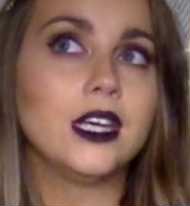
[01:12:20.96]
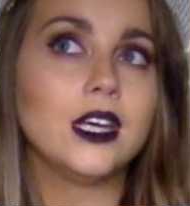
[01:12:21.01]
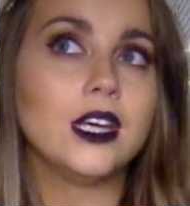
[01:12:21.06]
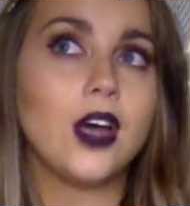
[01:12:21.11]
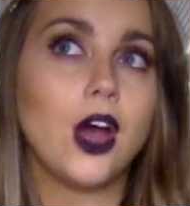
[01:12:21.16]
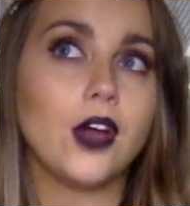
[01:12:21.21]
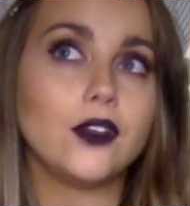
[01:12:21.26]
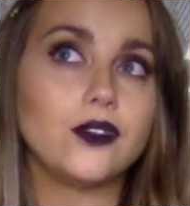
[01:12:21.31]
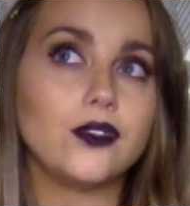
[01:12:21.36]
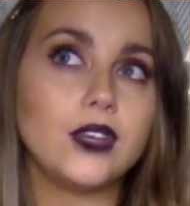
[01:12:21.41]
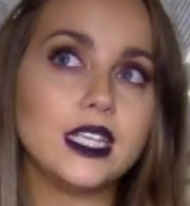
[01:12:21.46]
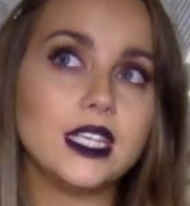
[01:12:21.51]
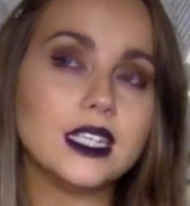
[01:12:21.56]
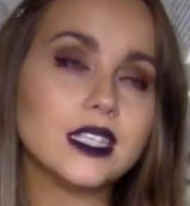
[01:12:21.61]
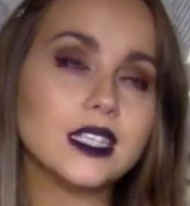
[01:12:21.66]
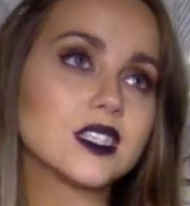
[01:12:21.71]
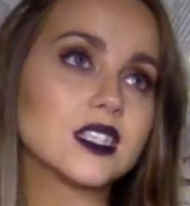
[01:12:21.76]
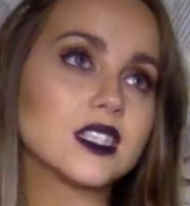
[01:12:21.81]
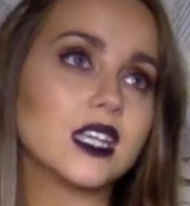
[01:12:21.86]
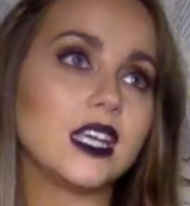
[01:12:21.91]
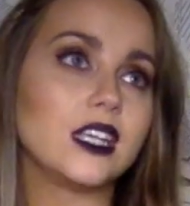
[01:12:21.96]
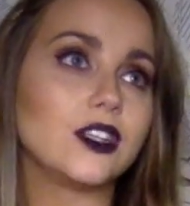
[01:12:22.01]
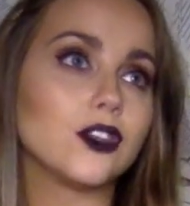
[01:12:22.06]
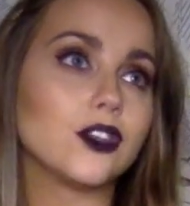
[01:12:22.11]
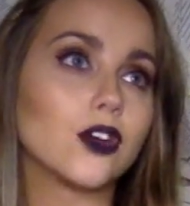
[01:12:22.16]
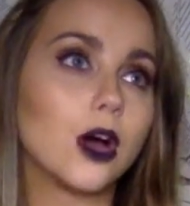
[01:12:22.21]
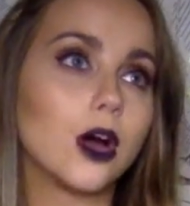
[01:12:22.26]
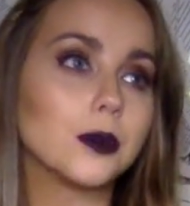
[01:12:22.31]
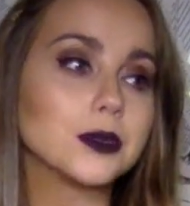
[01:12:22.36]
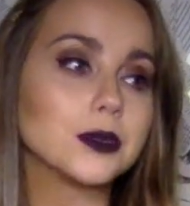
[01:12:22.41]
how Venus in your
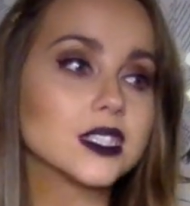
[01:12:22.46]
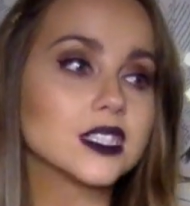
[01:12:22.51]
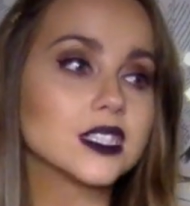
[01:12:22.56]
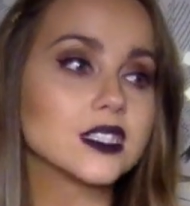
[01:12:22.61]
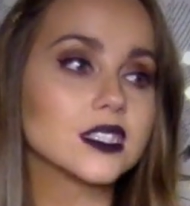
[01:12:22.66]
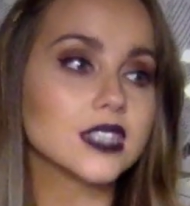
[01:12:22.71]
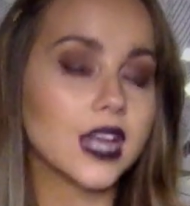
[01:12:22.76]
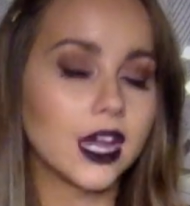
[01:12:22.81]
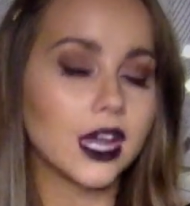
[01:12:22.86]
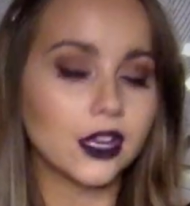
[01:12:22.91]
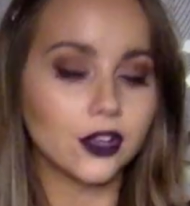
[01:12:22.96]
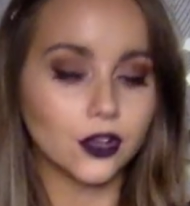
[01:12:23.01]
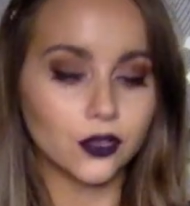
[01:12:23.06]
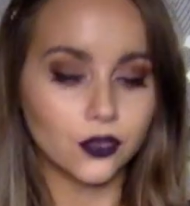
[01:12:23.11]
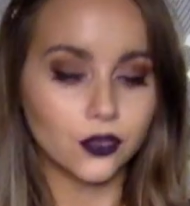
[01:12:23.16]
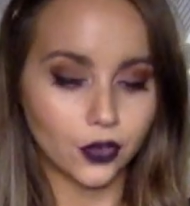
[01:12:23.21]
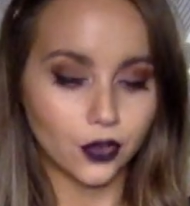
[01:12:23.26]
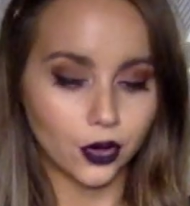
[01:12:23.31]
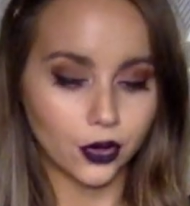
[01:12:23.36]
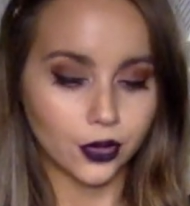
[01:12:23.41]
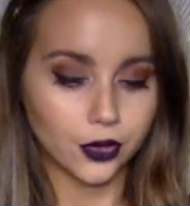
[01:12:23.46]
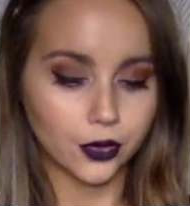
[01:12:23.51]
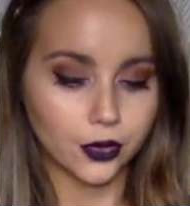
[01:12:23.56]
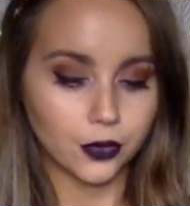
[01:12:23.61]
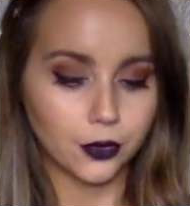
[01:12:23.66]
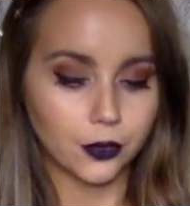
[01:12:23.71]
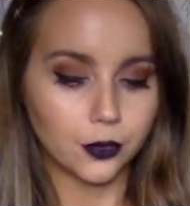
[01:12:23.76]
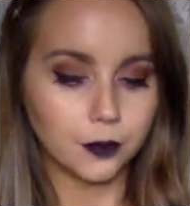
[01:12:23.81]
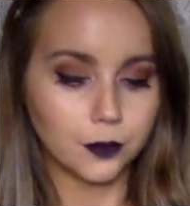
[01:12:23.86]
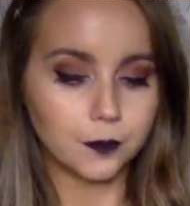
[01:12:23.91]
opposite sign of
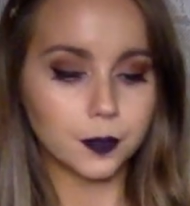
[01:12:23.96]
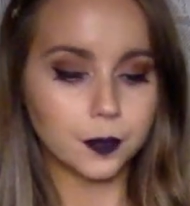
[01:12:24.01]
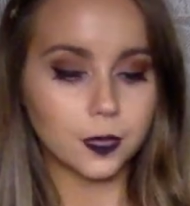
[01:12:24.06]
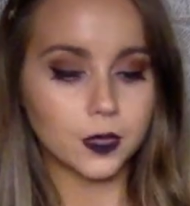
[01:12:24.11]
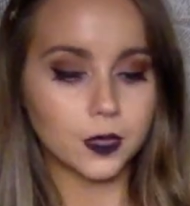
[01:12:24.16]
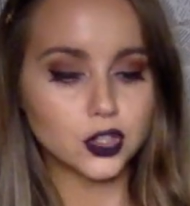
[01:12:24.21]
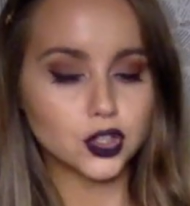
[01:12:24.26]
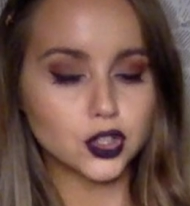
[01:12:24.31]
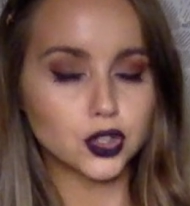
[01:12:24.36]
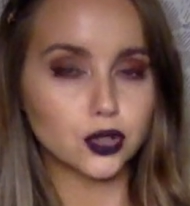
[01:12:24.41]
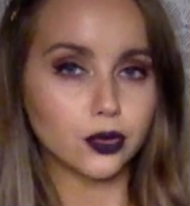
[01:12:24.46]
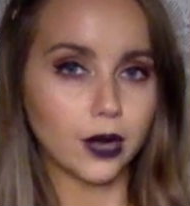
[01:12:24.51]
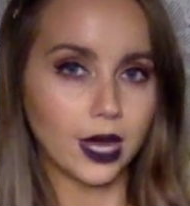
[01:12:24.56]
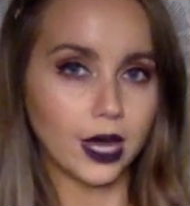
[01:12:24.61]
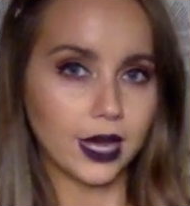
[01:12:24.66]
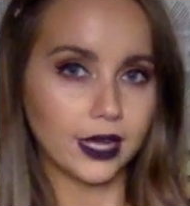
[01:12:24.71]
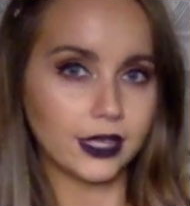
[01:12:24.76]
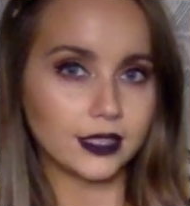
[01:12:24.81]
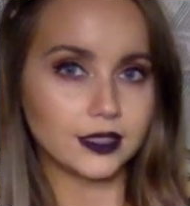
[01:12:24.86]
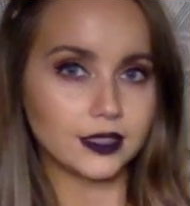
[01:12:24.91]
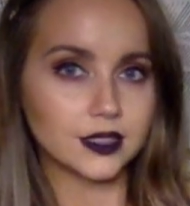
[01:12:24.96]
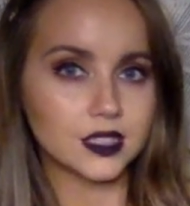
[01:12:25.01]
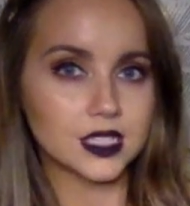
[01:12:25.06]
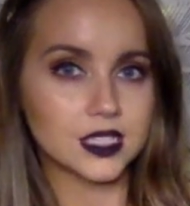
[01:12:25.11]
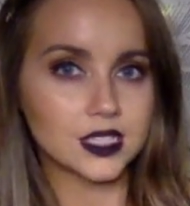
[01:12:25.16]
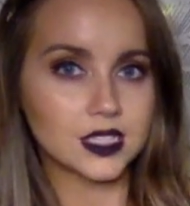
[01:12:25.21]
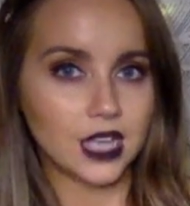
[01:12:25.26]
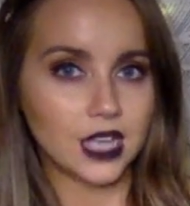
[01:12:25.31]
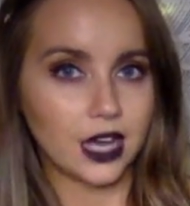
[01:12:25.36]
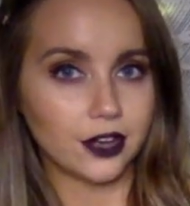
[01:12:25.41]
Virgo trines
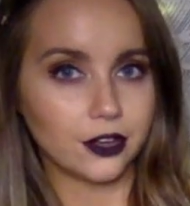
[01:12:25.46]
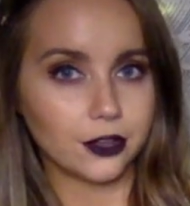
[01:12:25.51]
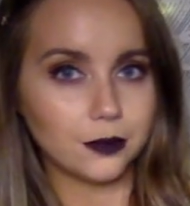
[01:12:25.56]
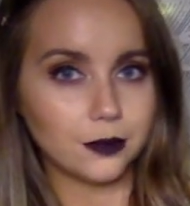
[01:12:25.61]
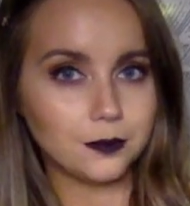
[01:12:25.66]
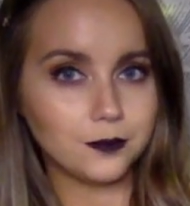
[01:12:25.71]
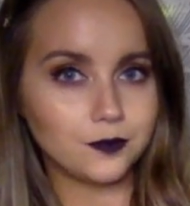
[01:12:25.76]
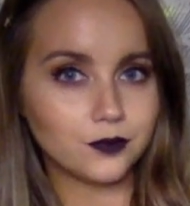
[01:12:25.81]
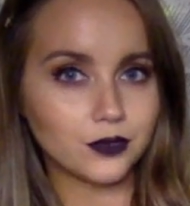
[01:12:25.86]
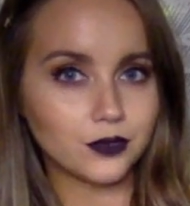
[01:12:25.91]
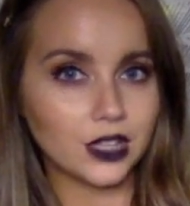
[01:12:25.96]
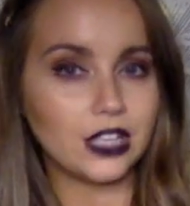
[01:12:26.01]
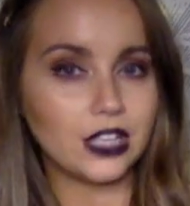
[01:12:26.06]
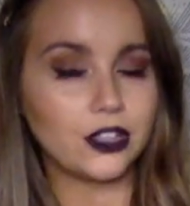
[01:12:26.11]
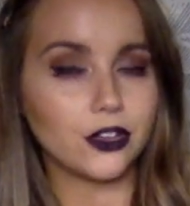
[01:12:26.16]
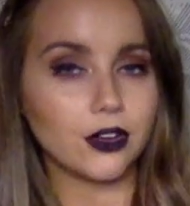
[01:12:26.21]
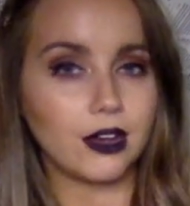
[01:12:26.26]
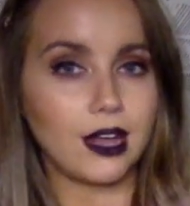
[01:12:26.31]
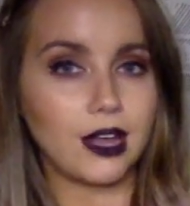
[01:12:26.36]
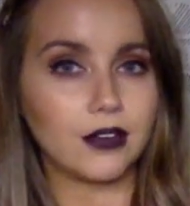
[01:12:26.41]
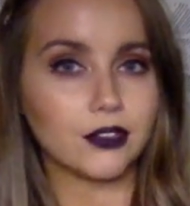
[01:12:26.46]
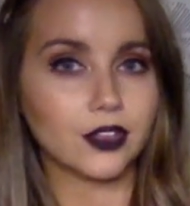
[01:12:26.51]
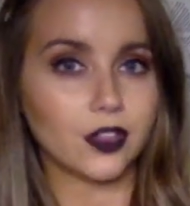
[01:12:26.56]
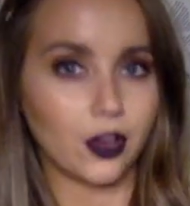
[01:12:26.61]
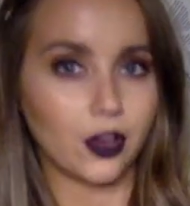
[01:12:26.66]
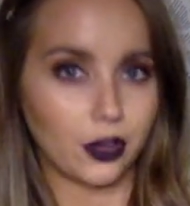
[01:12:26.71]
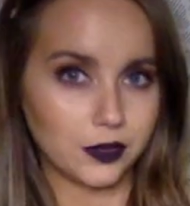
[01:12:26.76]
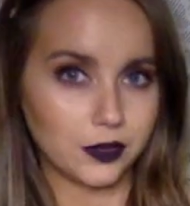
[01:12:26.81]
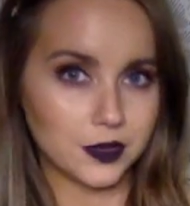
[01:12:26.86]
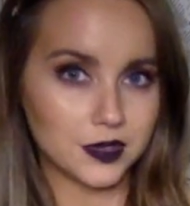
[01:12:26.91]
Saturn in your 11th
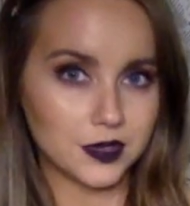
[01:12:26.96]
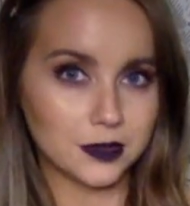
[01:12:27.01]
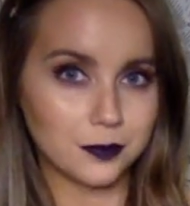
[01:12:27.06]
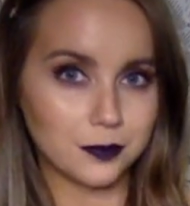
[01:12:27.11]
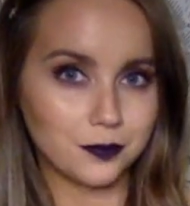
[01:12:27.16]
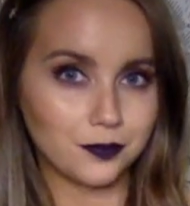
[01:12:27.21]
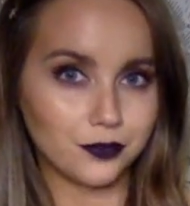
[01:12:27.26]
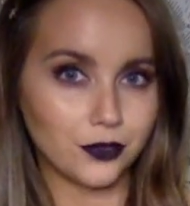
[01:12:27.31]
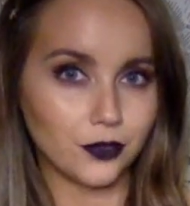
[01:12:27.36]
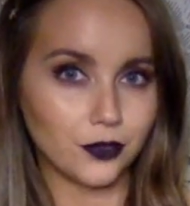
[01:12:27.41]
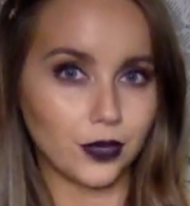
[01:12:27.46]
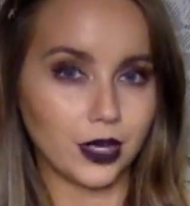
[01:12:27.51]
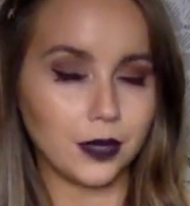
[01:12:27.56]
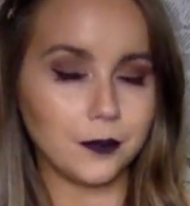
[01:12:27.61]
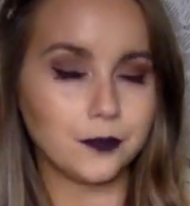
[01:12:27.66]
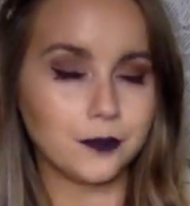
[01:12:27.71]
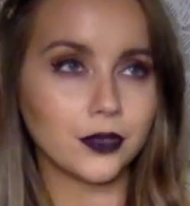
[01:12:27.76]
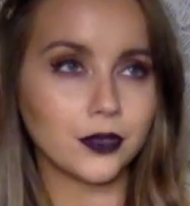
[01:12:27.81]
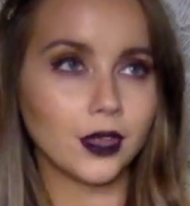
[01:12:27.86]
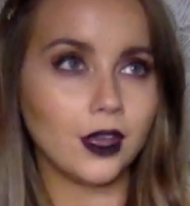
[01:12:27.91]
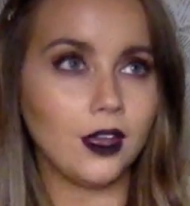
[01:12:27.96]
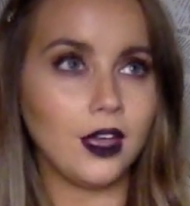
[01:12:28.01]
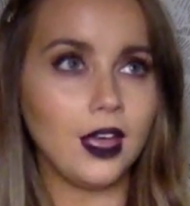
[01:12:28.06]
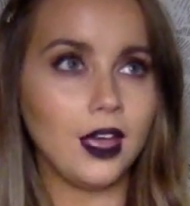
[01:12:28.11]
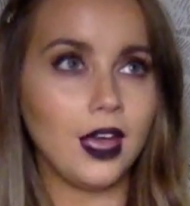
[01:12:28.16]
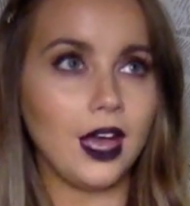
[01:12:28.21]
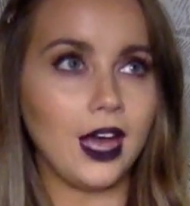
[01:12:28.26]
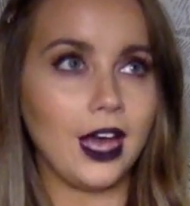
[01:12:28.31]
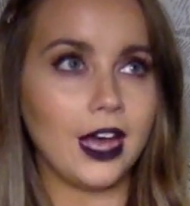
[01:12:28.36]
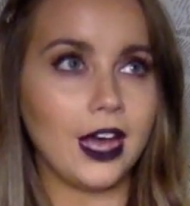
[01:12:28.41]
house, right?
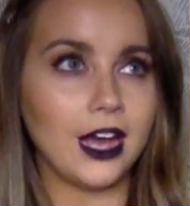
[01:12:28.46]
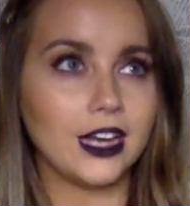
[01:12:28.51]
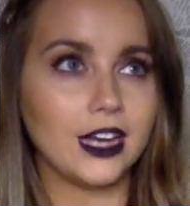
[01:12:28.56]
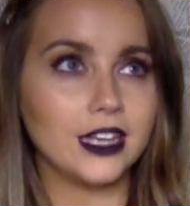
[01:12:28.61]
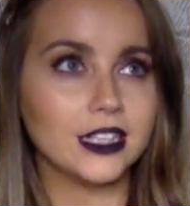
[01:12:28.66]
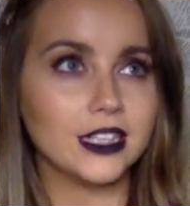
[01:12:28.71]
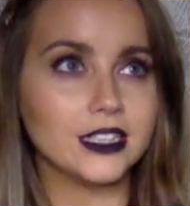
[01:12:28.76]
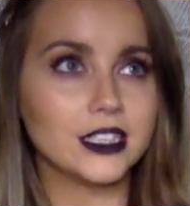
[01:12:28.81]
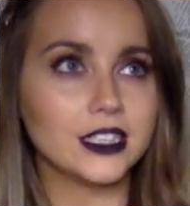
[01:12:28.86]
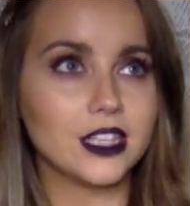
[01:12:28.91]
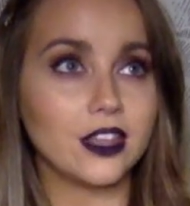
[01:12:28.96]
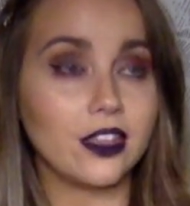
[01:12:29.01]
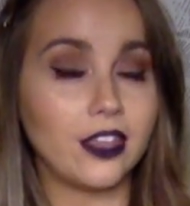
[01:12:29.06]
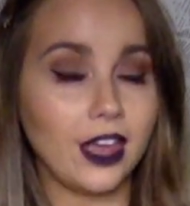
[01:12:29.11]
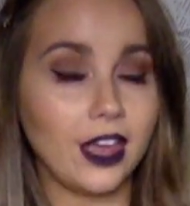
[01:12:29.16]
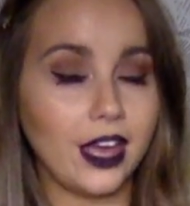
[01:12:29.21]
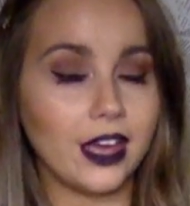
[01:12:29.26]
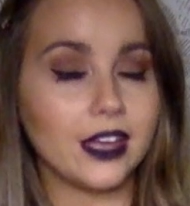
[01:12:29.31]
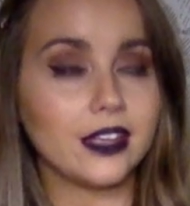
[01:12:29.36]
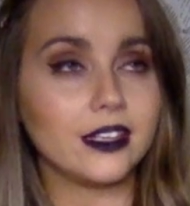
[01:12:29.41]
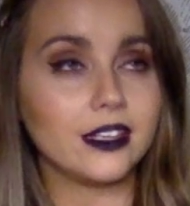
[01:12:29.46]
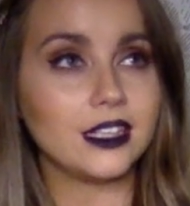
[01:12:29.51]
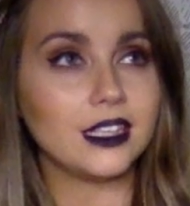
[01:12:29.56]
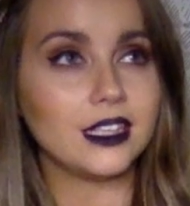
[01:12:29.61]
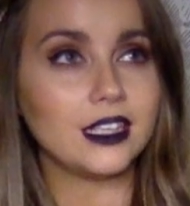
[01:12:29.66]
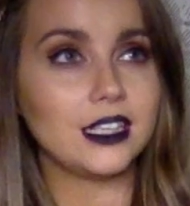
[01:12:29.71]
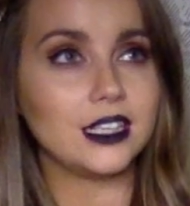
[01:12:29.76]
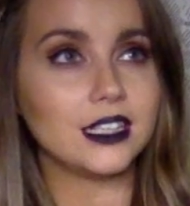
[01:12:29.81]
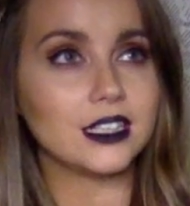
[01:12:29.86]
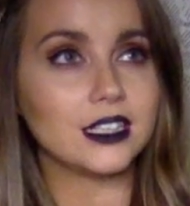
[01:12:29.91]
And then
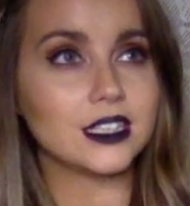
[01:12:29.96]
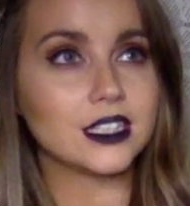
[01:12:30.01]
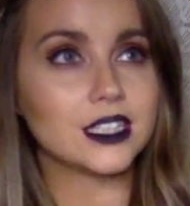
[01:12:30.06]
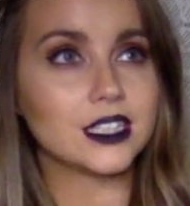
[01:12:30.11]
it